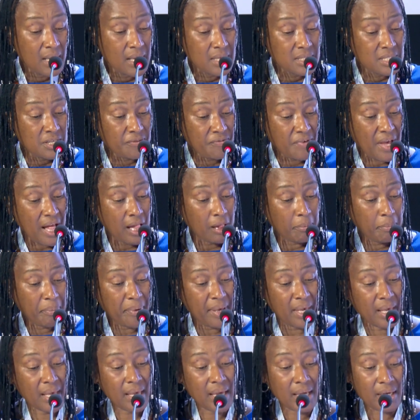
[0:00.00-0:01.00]

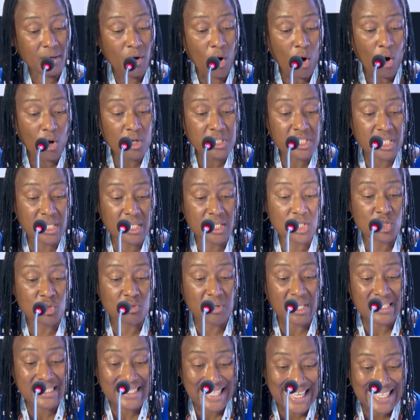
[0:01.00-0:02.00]
Developing and holding
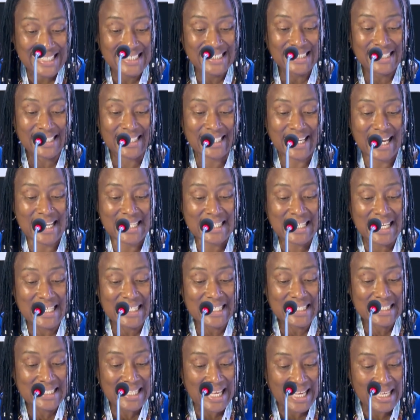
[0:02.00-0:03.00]
strategic and
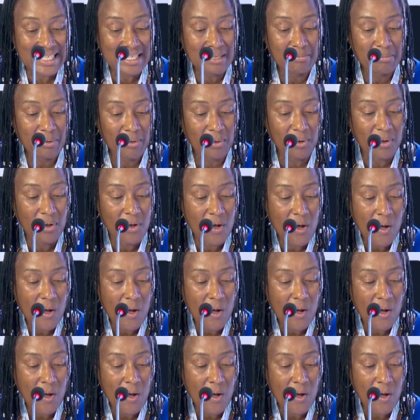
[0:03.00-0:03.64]
sustainable,